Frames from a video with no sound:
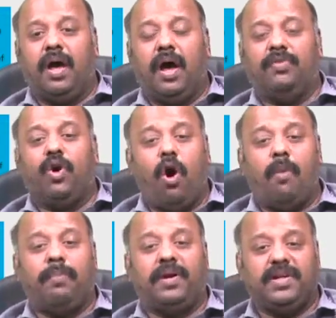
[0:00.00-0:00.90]
the
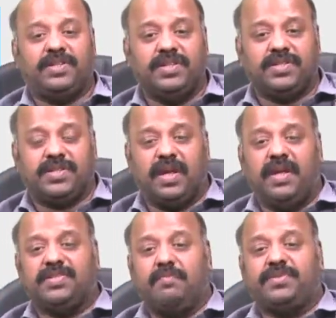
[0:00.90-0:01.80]
operations
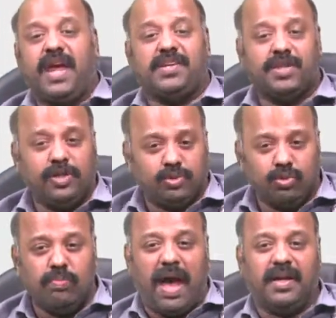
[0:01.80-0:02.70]
in a substantially
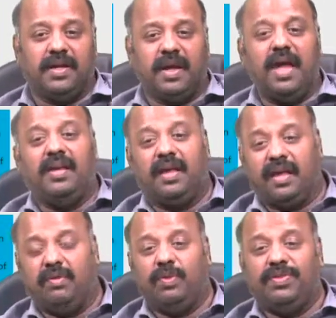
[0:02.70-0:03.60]
true manner and
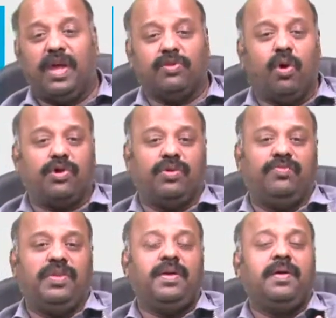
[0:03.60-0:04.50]
again with the authority
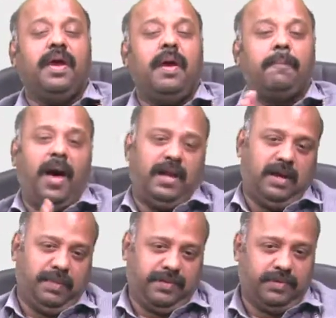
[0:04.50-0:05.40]
of the
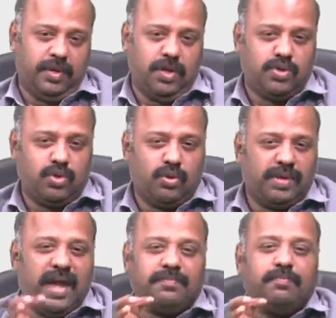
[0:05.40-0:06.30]
Parliament. So
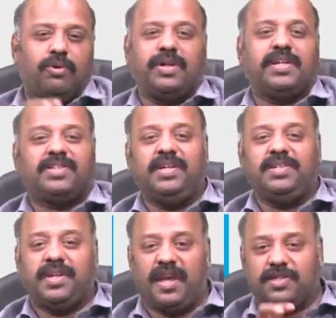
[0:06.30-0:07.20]
that protection
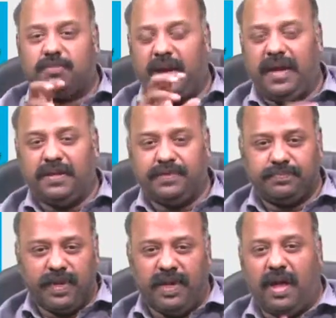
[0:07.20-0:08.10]
is explained
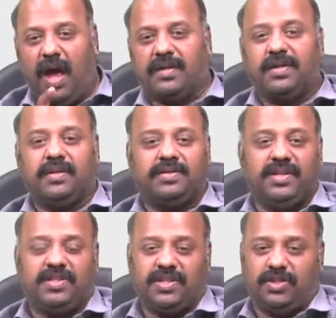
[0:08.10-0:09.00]
in Article
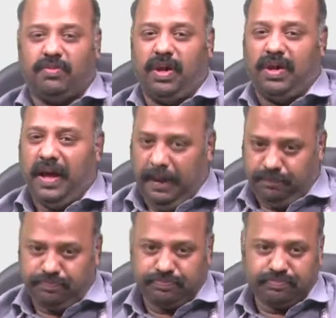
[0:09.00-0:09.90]
361(a).
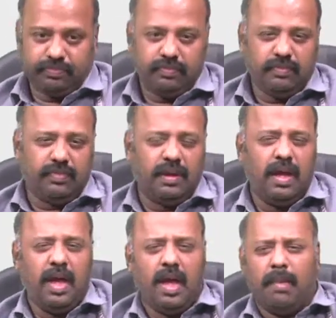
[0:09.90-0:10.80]

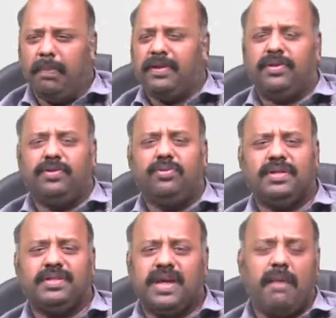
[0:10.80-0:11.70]
But
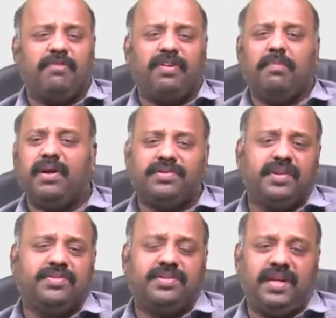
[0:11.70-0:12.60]
during the time of
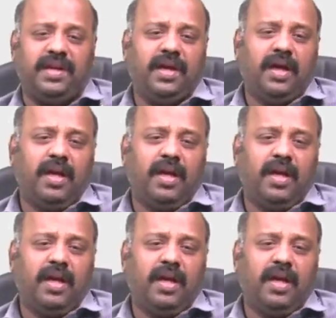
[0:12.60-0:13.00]
emergency,